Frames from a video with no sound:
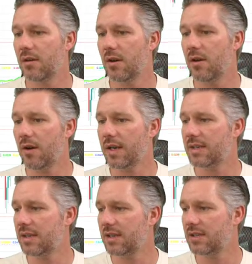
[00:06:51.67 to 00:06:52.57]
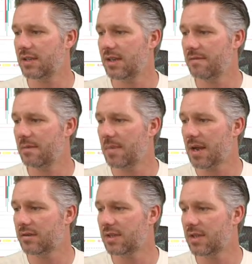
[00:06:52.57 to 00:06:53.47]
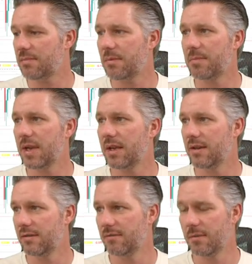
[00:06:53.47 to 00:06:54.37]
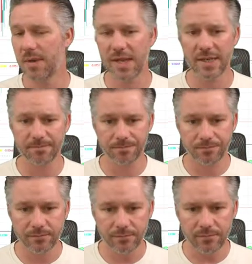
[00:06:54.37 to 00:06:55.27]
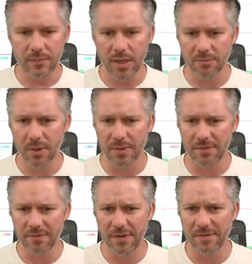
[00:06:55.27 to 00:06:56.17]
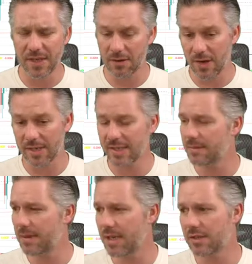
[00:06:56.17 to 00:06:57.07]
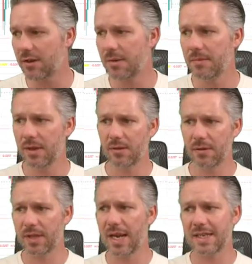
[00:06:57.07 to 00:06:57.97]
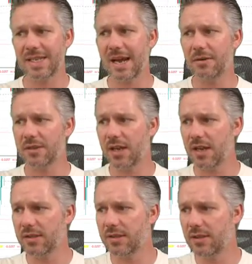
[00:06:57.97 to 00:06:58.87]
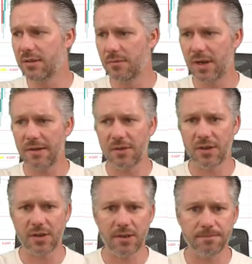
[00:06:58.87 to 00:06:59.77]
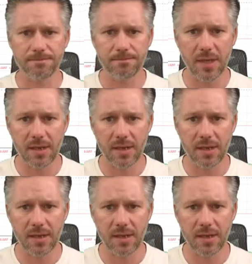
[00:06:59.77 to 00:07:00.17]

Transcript: on a high. So let's just see if it bounces up a bit from here. And probably in 15 or 18 minutes time, when the next hour turns, we'll have a look at,